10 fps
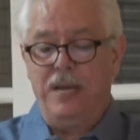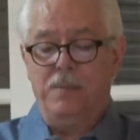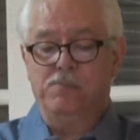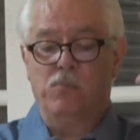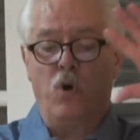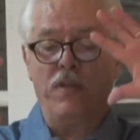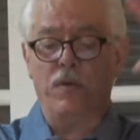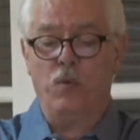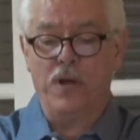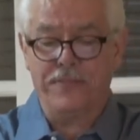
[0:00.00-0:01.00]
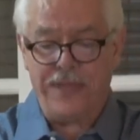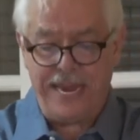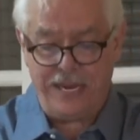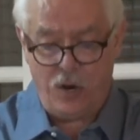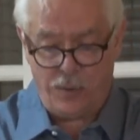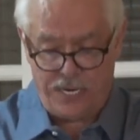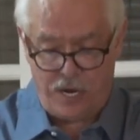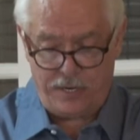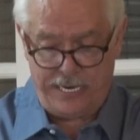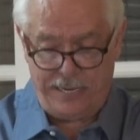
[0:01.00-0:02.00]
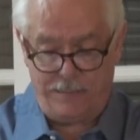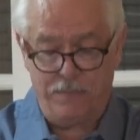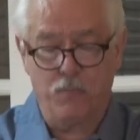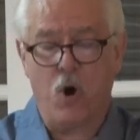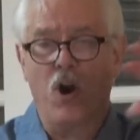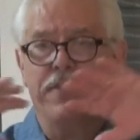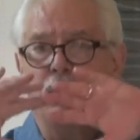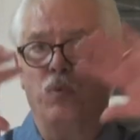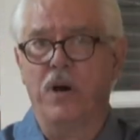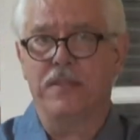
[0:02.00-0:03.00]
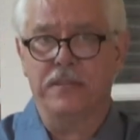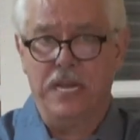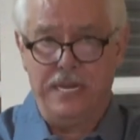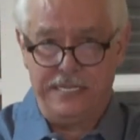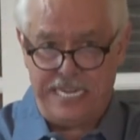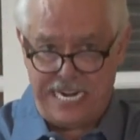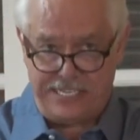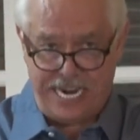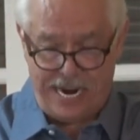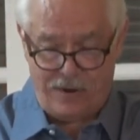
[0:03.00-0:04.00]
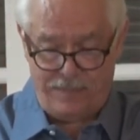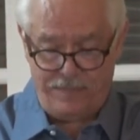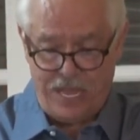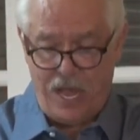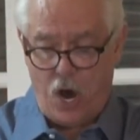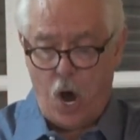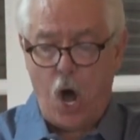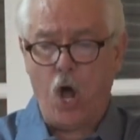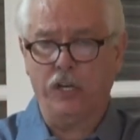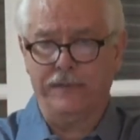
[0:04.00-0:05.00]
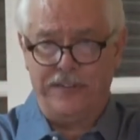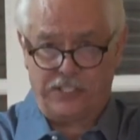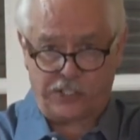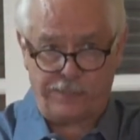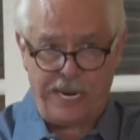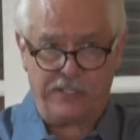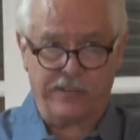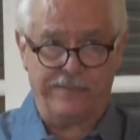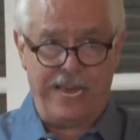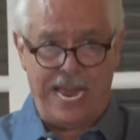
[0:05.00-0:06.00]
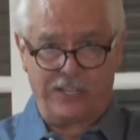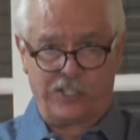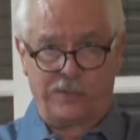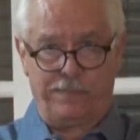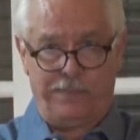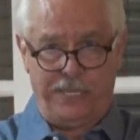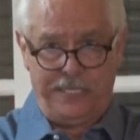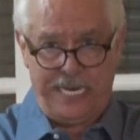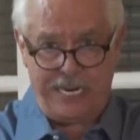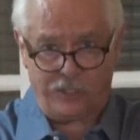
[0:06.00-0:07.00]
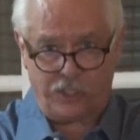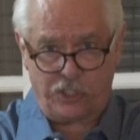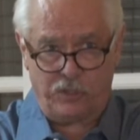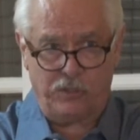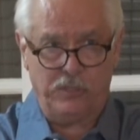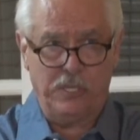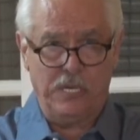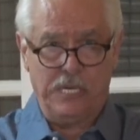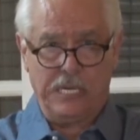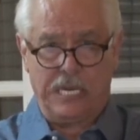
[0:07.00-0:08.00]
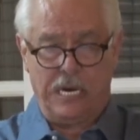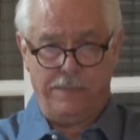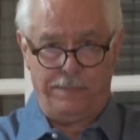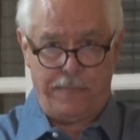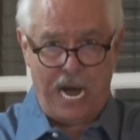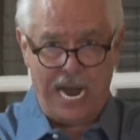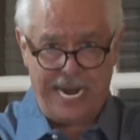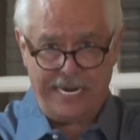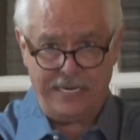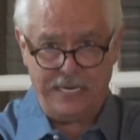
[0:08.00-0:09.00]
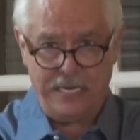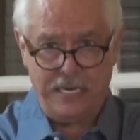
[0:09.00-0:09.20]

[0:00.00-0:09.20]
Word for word: more than one thing going on here, more than one detail. All of it speaks of exponential, combined